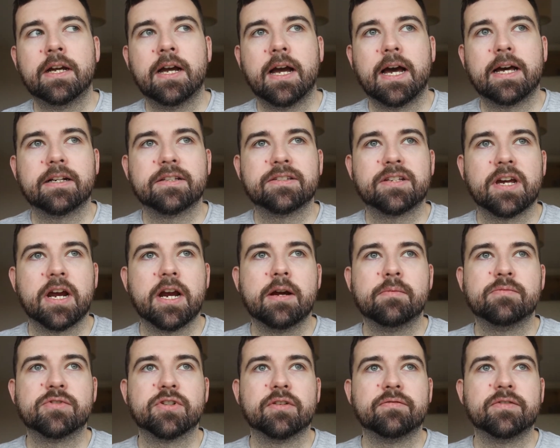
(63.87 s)
and in
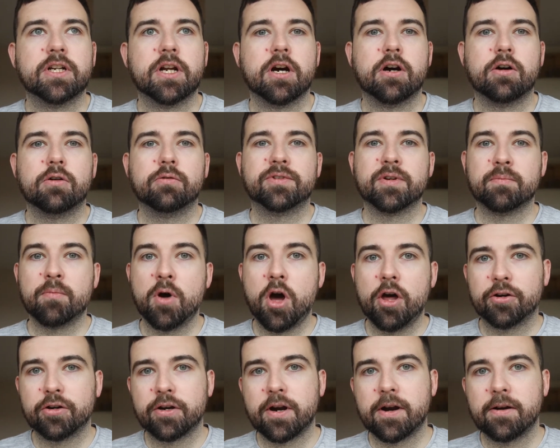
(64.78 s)
terms of, the
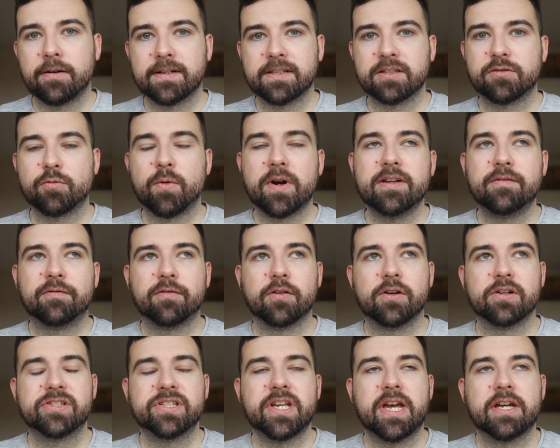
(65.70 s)
modern era, the
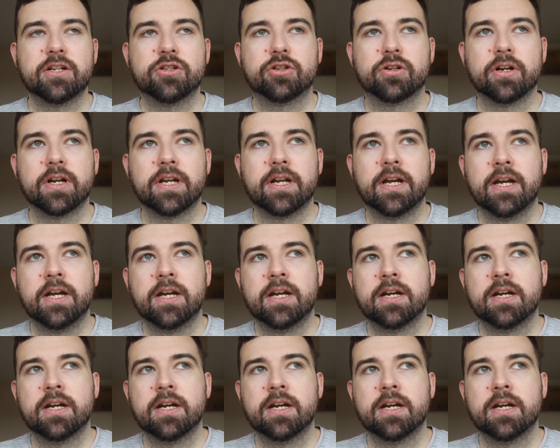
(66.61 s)
21st century,